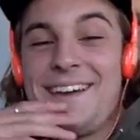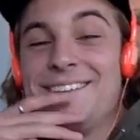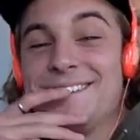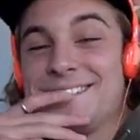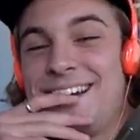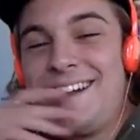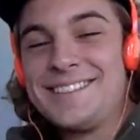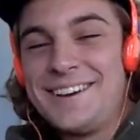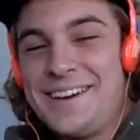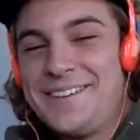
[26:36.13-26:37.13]
it was
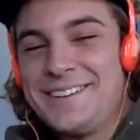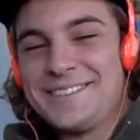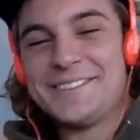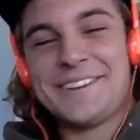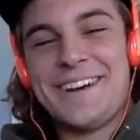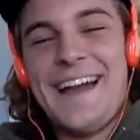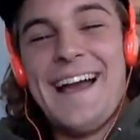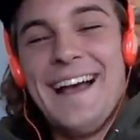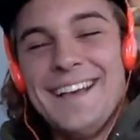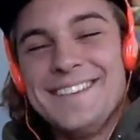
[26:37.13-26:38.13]
tight, though. He went through the
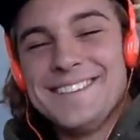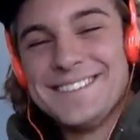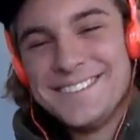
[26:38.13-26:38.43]
grass.